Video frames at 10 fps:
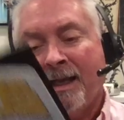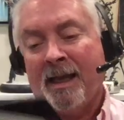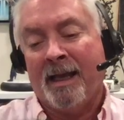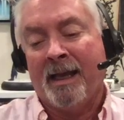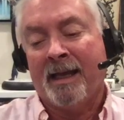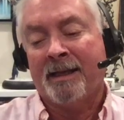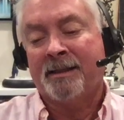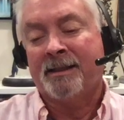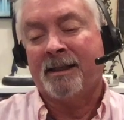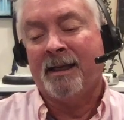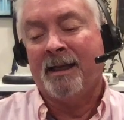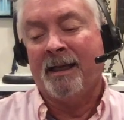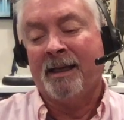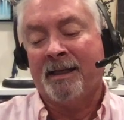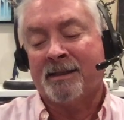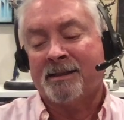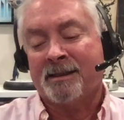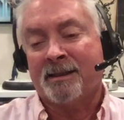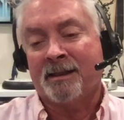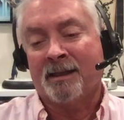and it is
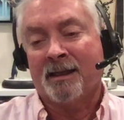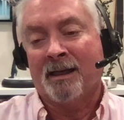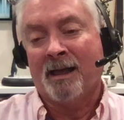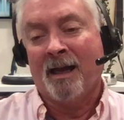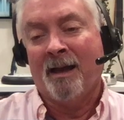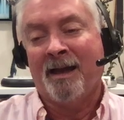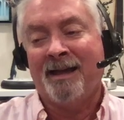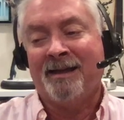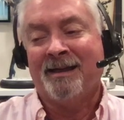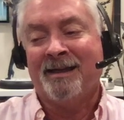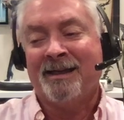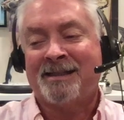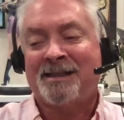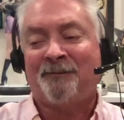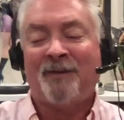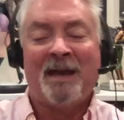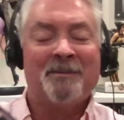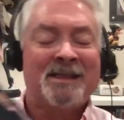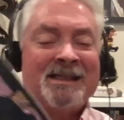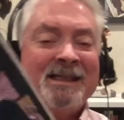uh, it's the
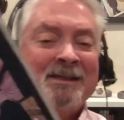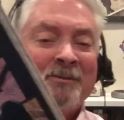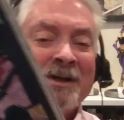famous scene where